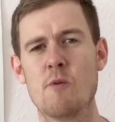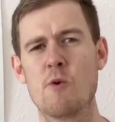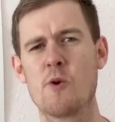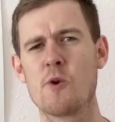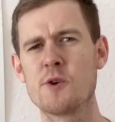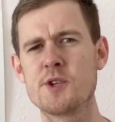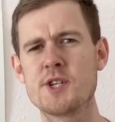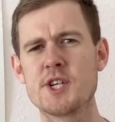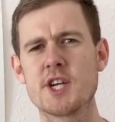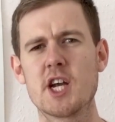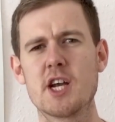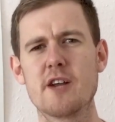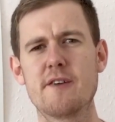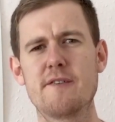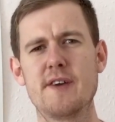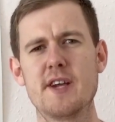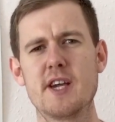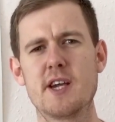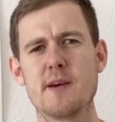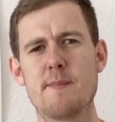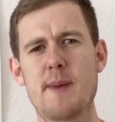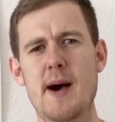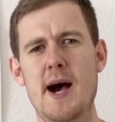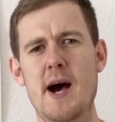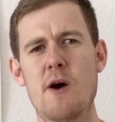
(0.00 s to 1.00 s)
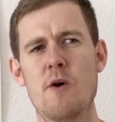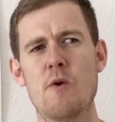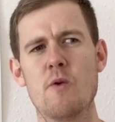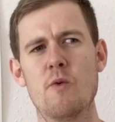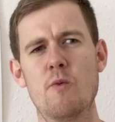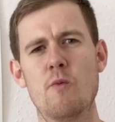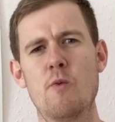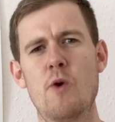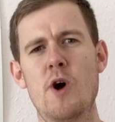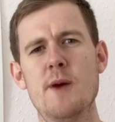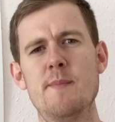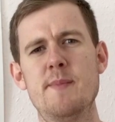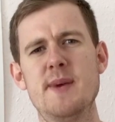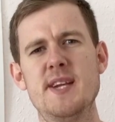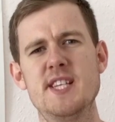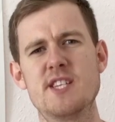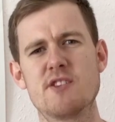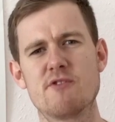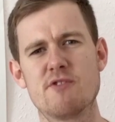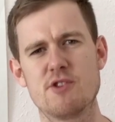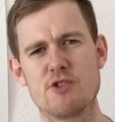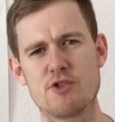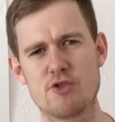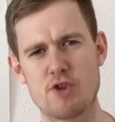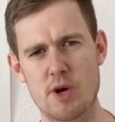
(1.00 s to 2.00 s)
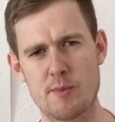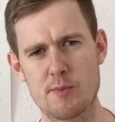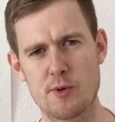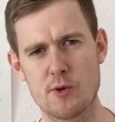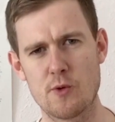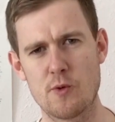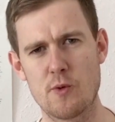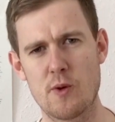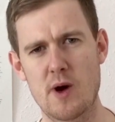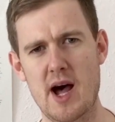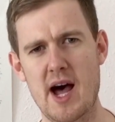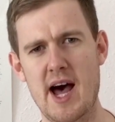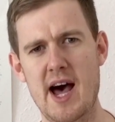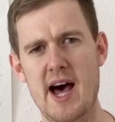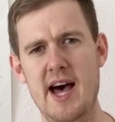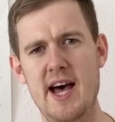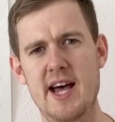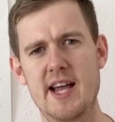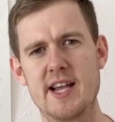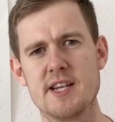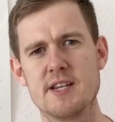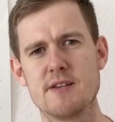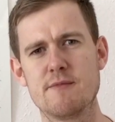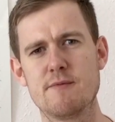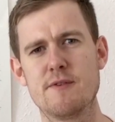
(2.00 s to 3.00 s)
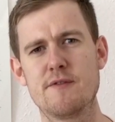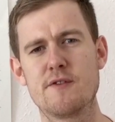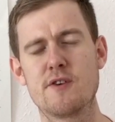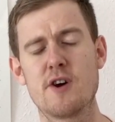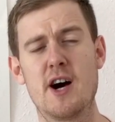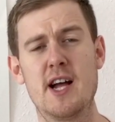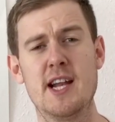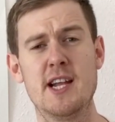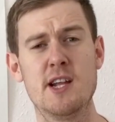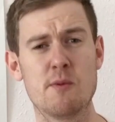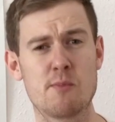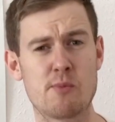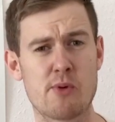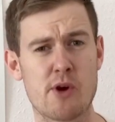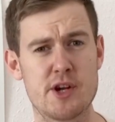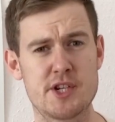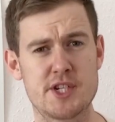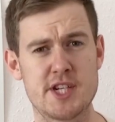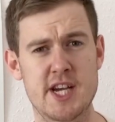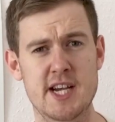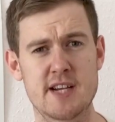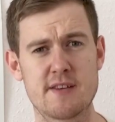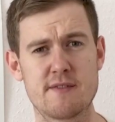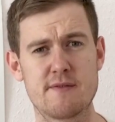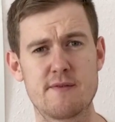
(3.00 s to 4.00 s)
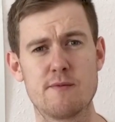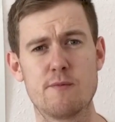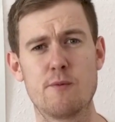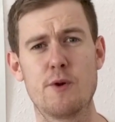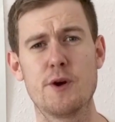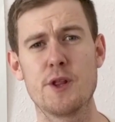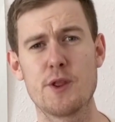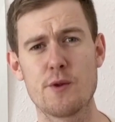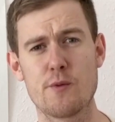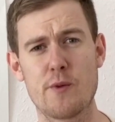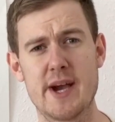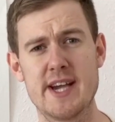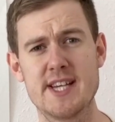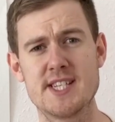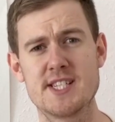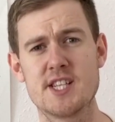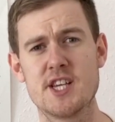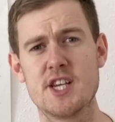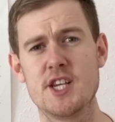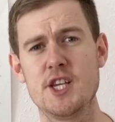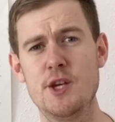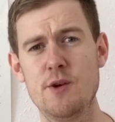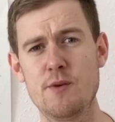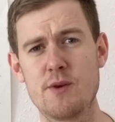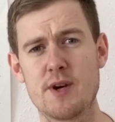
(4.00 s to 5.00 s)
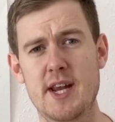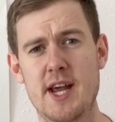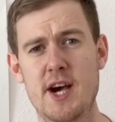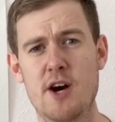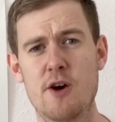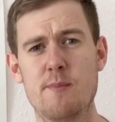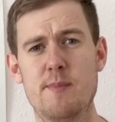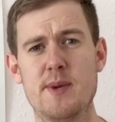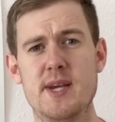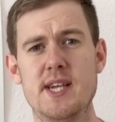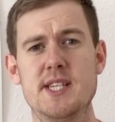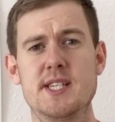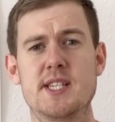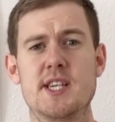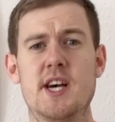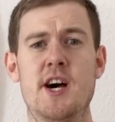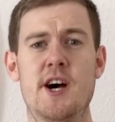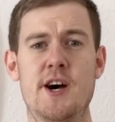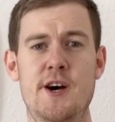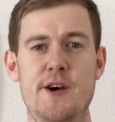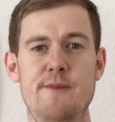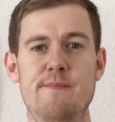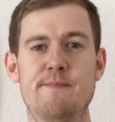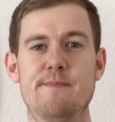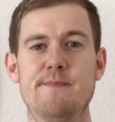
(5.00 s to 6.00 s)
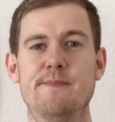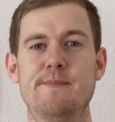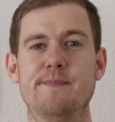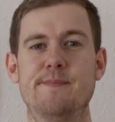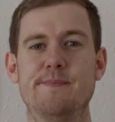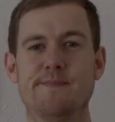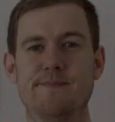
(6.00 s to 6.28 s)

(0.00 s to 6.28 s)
We're also going to think about why bees are in trouble and we've got a little project for one of the ways that you can help bees at home.